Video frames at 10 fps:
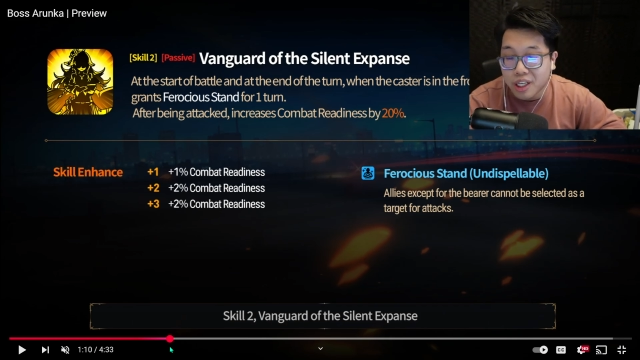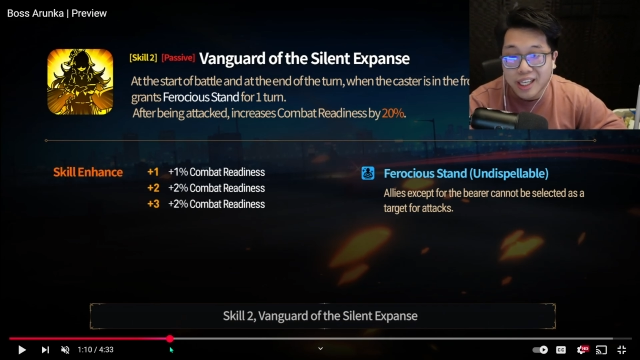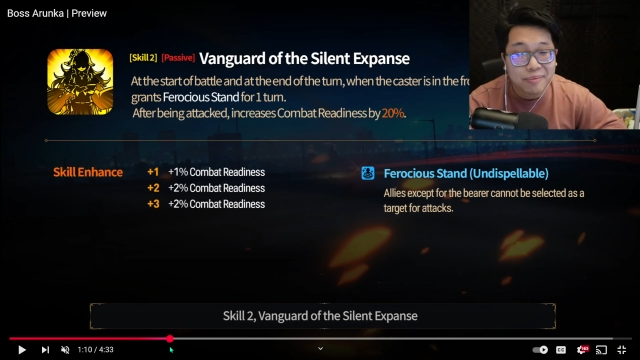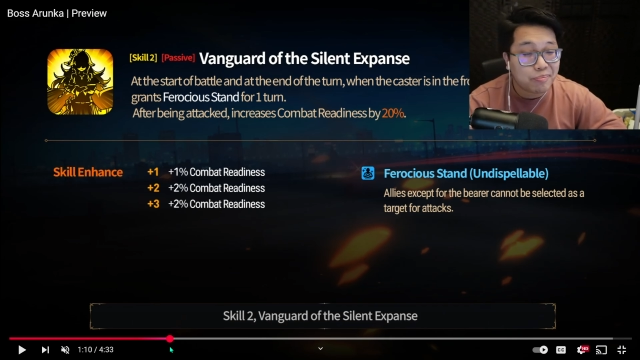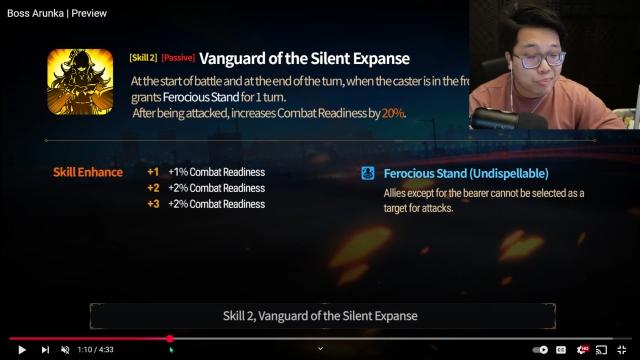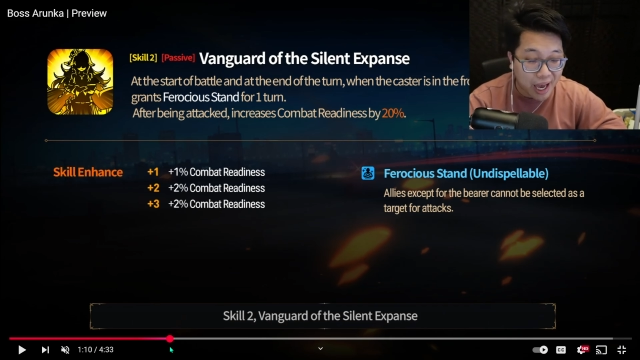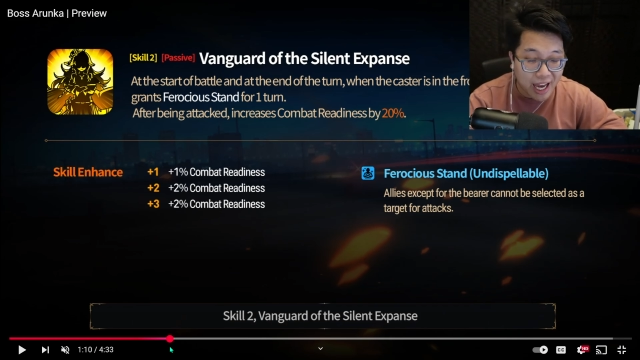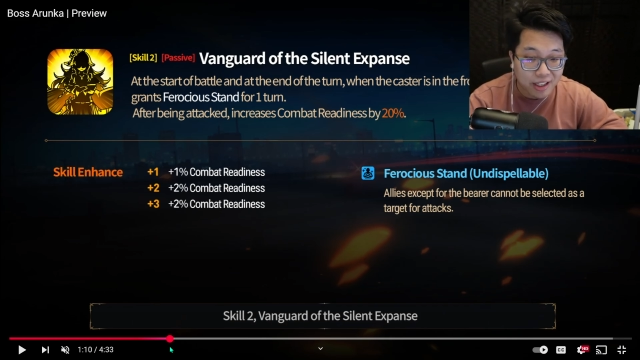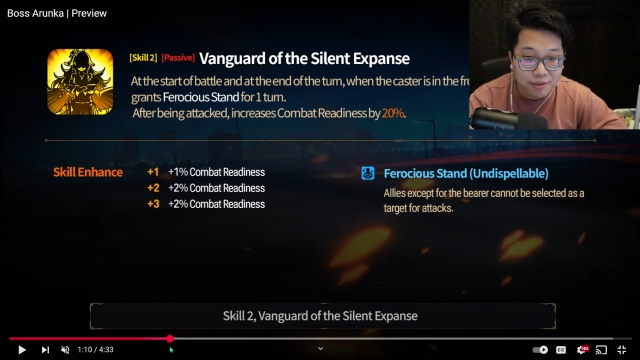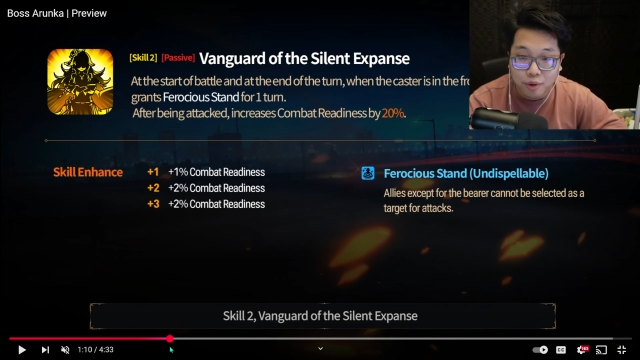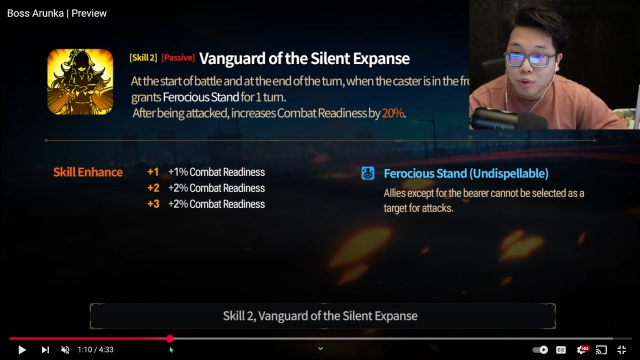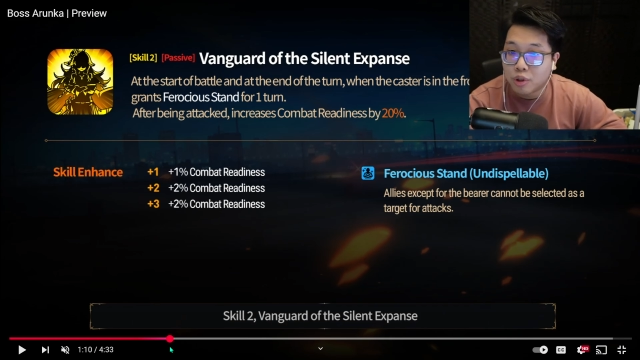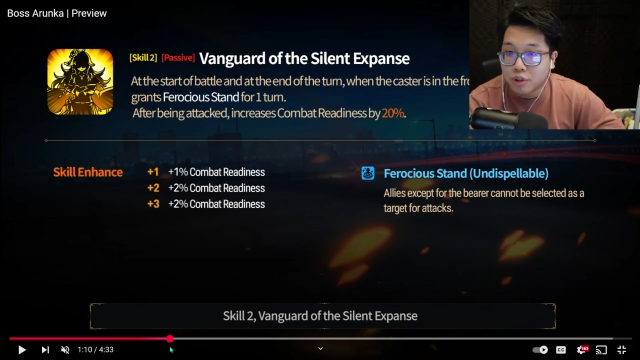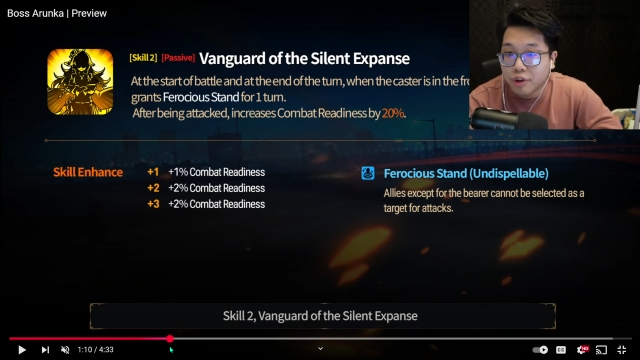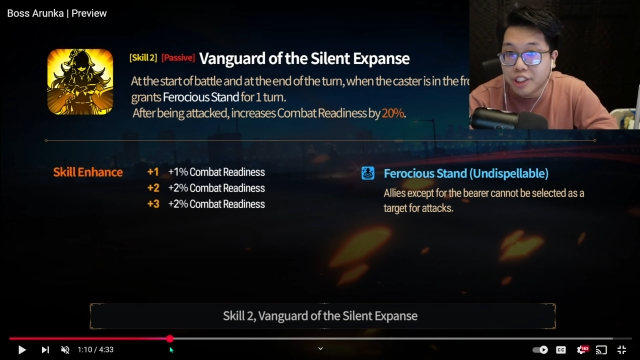impactful or
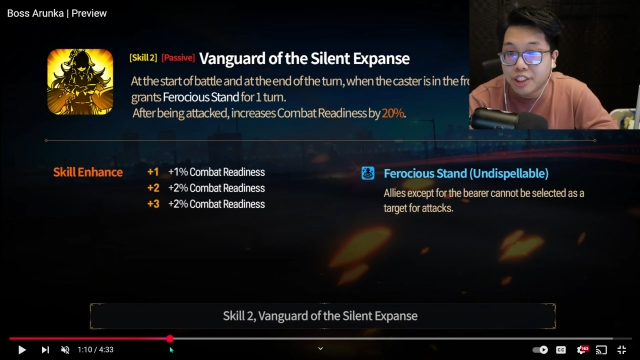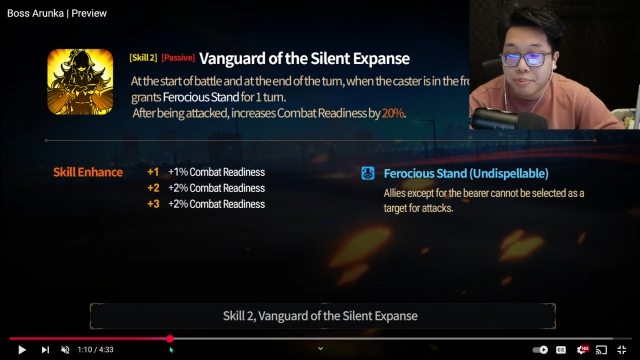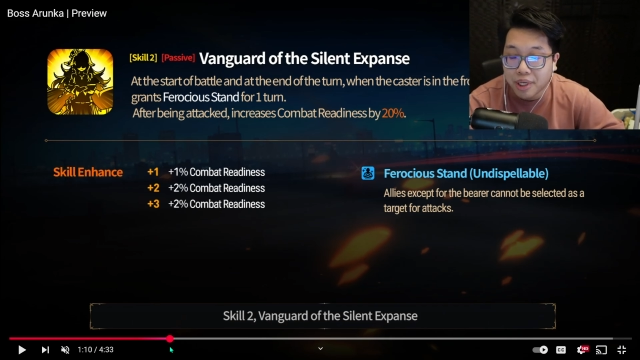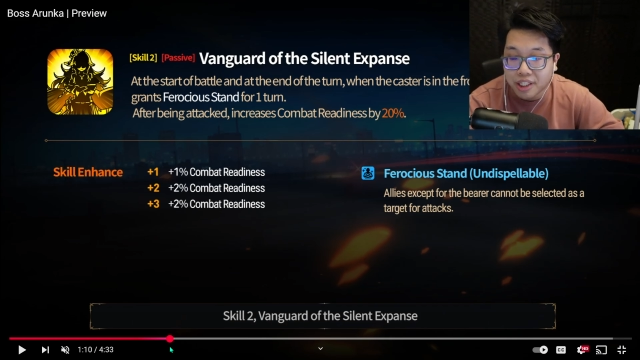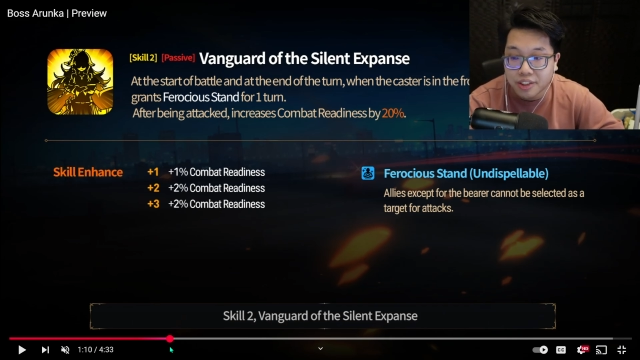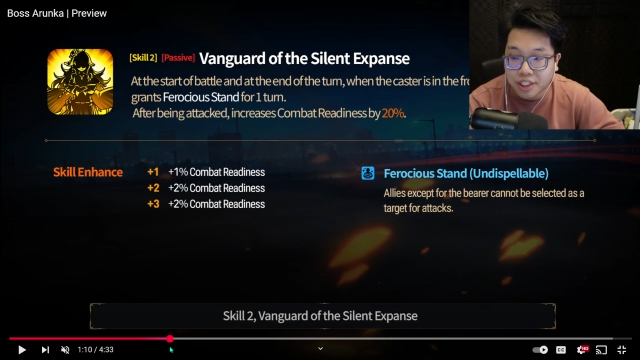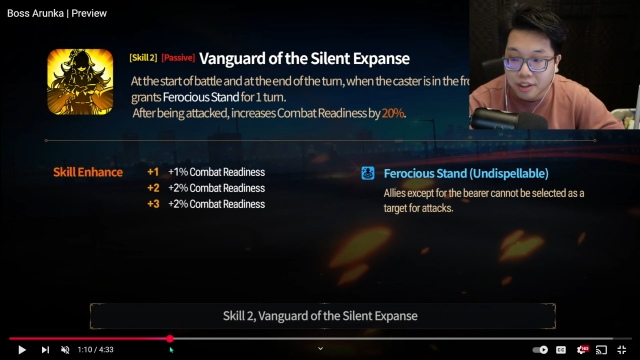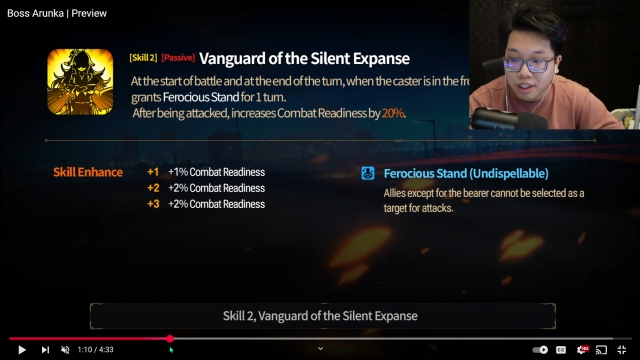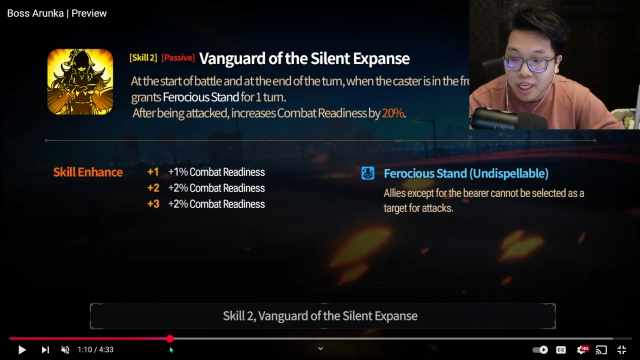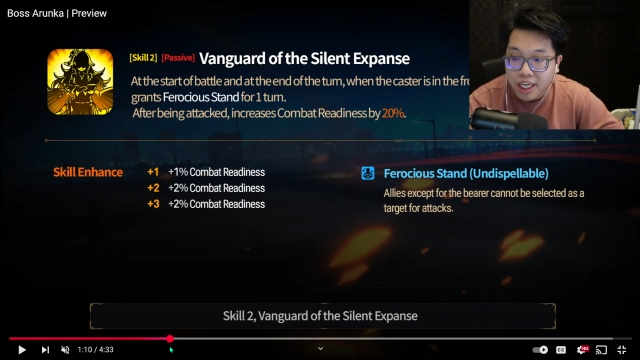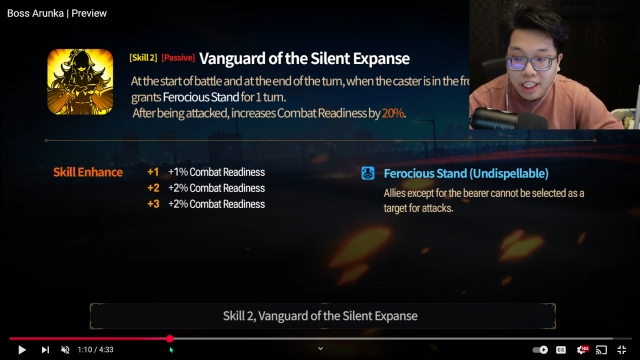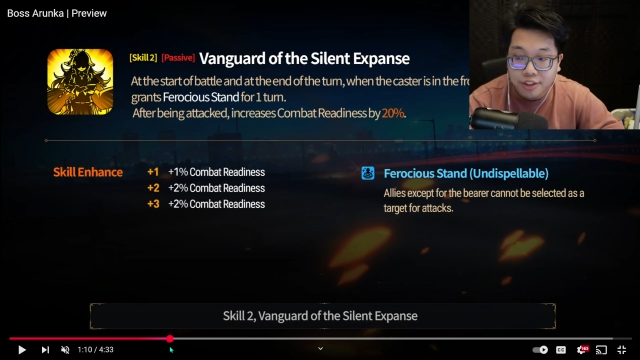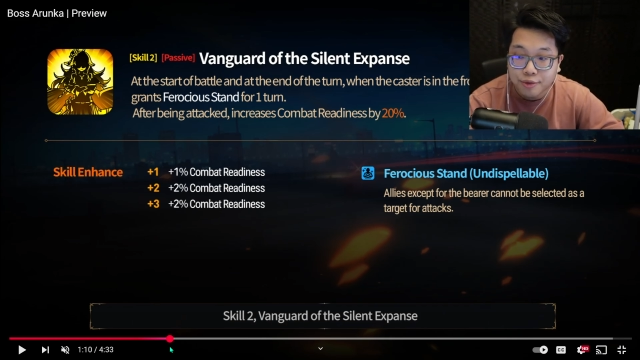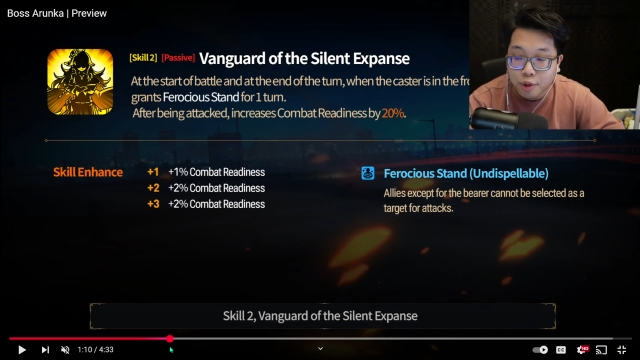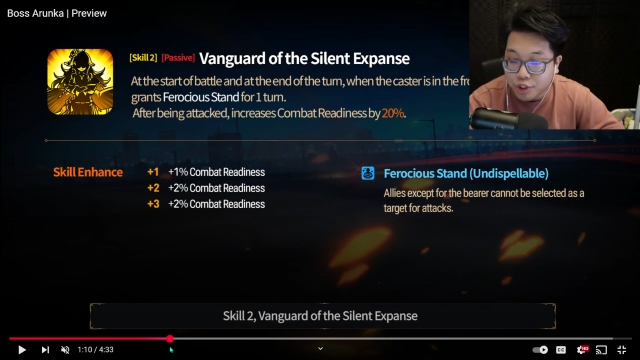crazy about the skill is
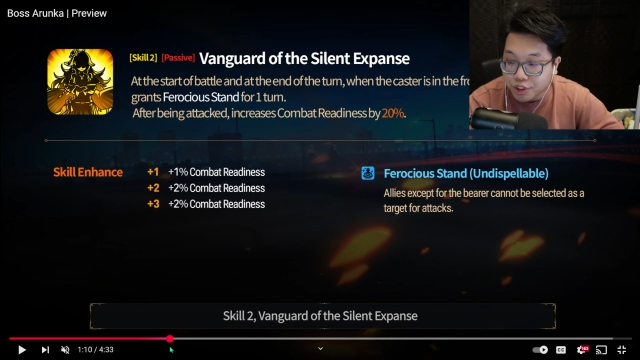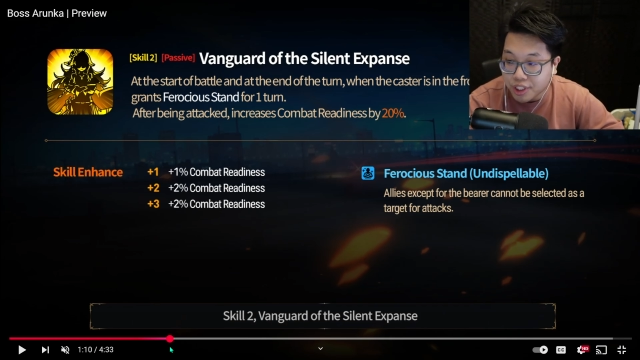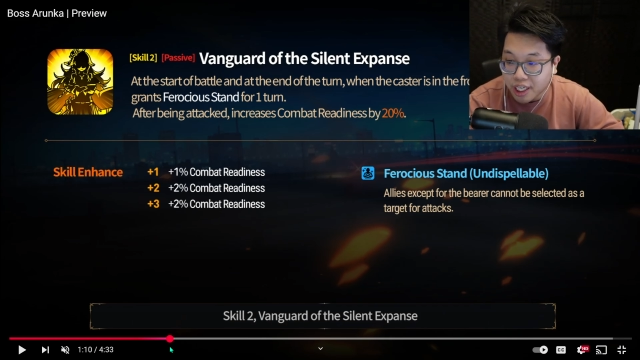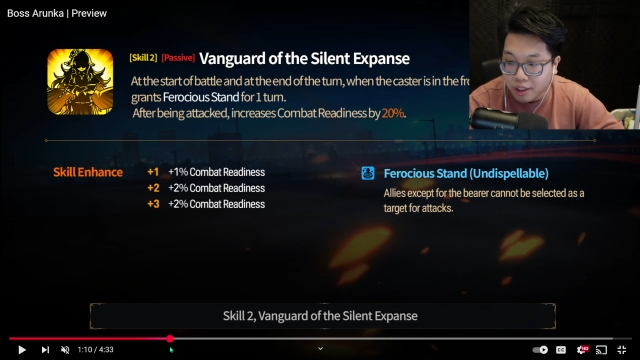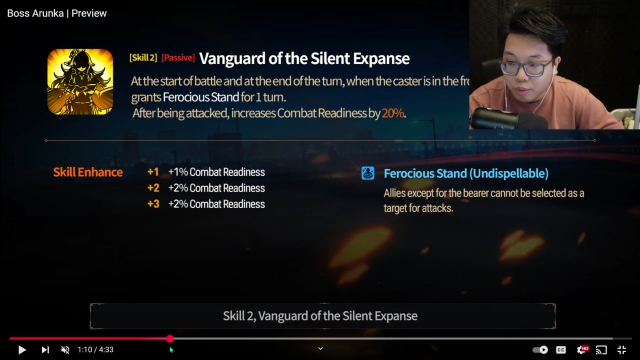Ferocious Stand,